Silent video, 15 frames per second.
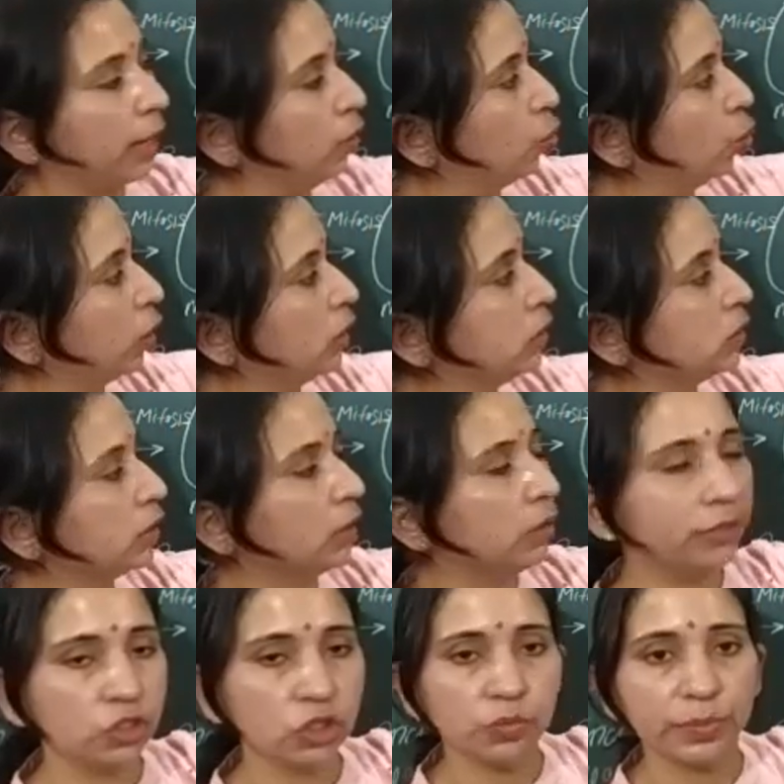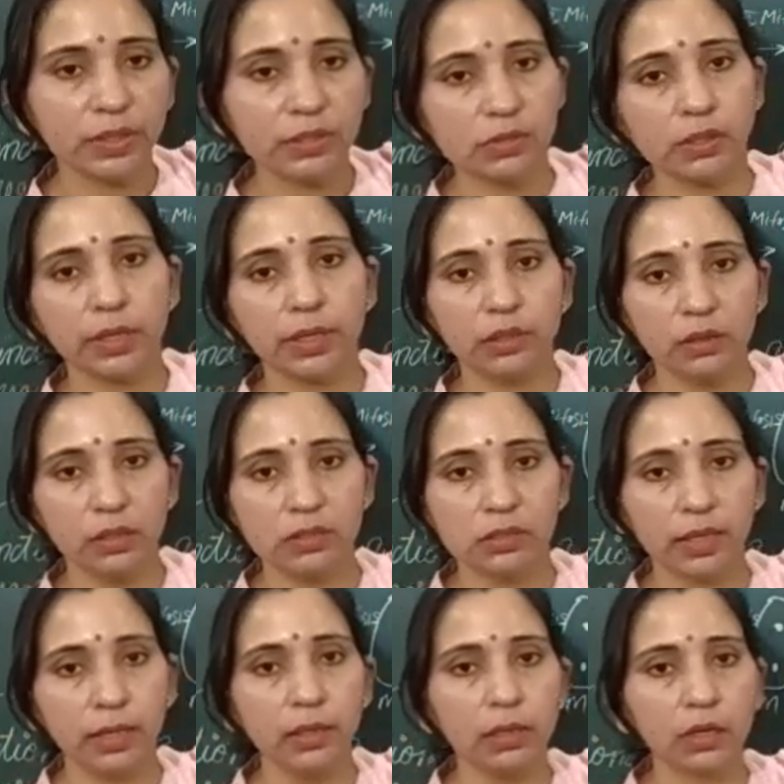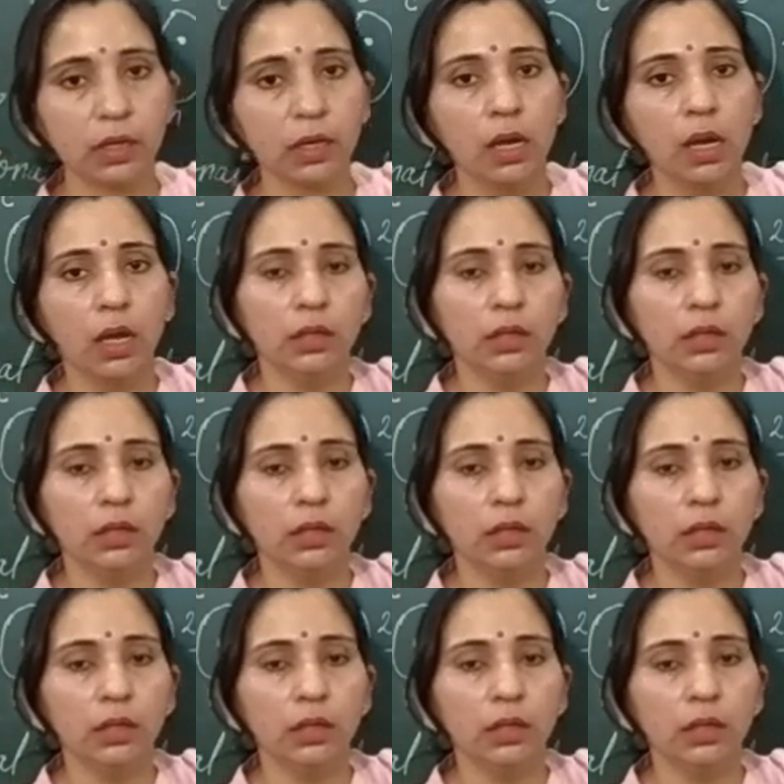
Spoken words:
and 1 cell which is present in the center.